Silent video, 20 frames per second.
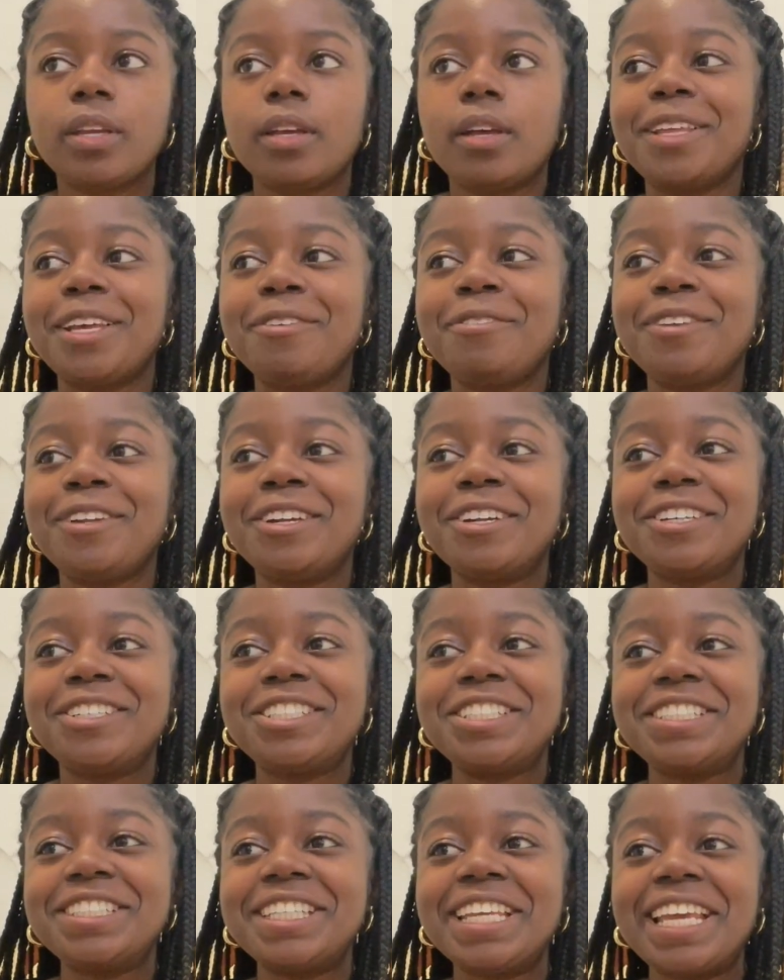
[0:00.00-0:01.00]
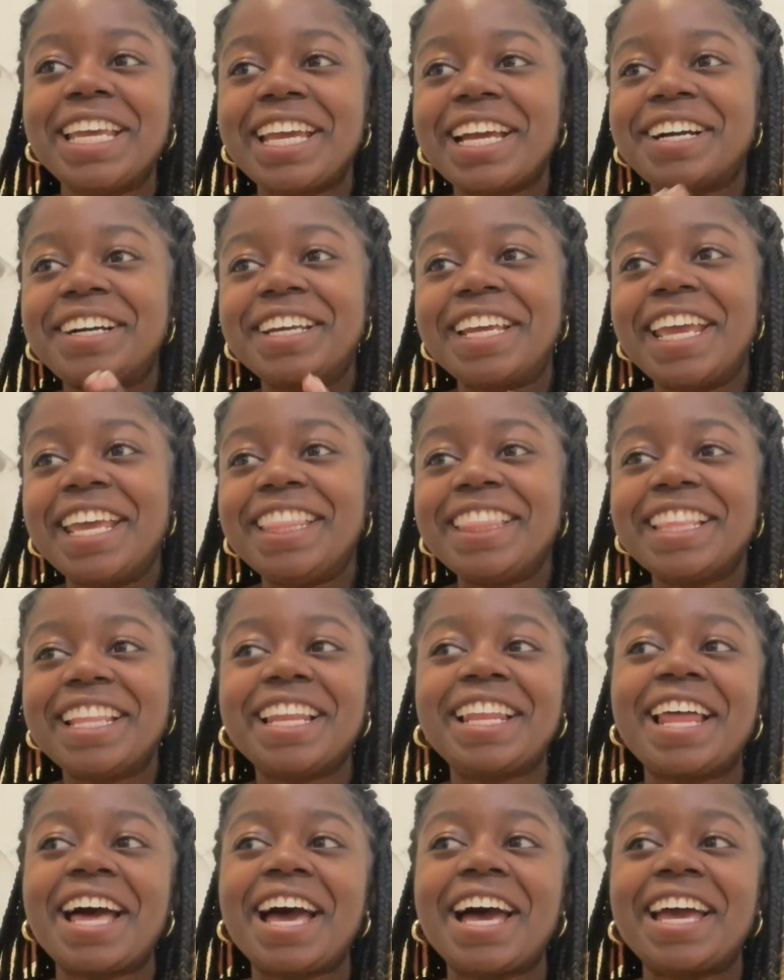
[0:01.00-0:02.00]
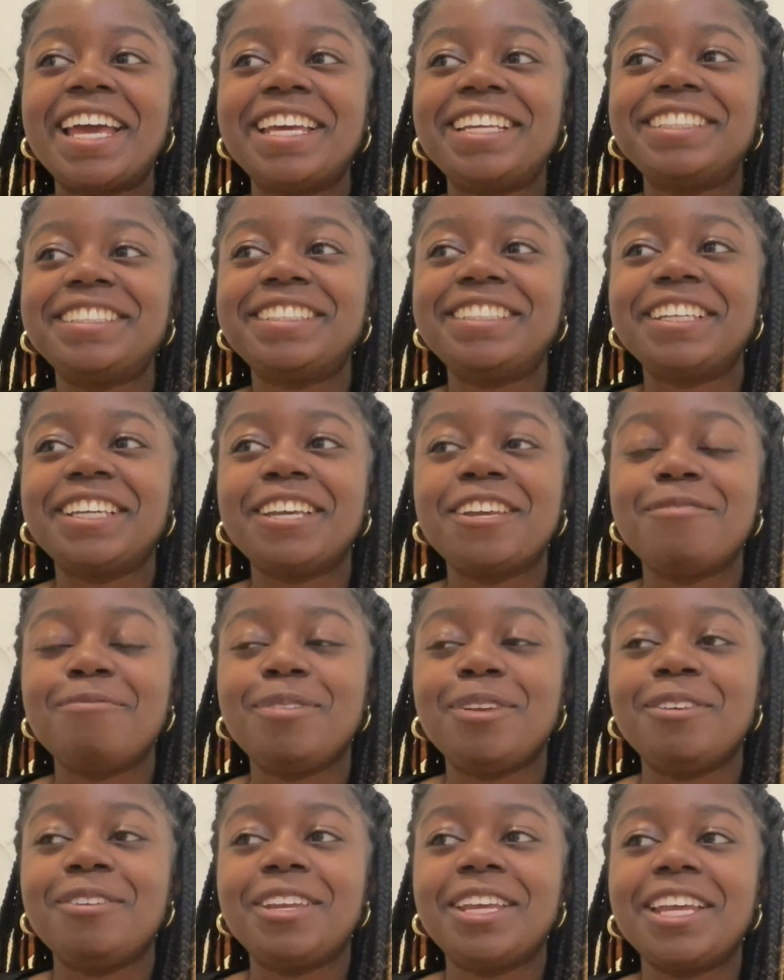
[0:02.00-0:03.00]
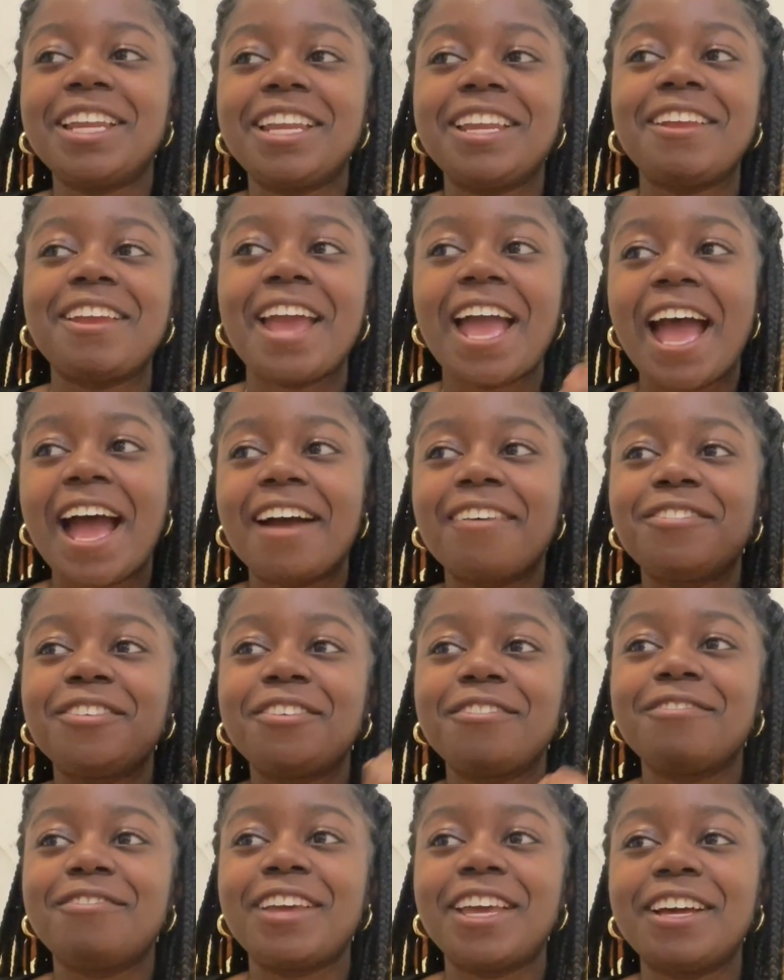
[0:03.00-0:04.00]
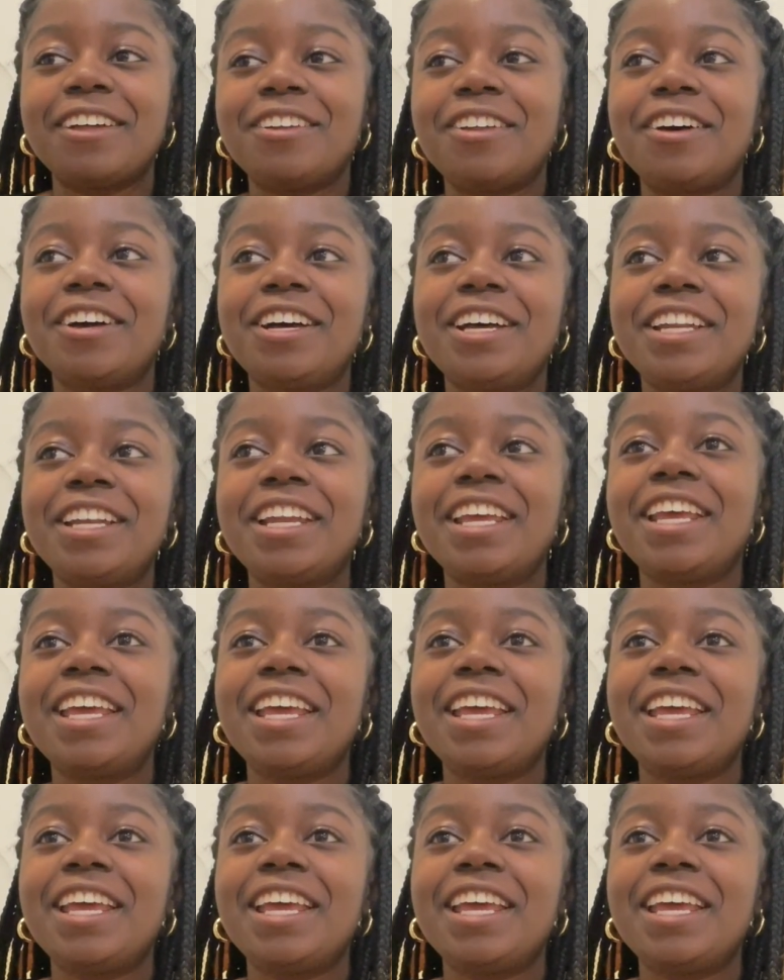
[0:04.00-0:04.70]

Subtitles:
Like when you're just like in the line to communion and you have your veil on,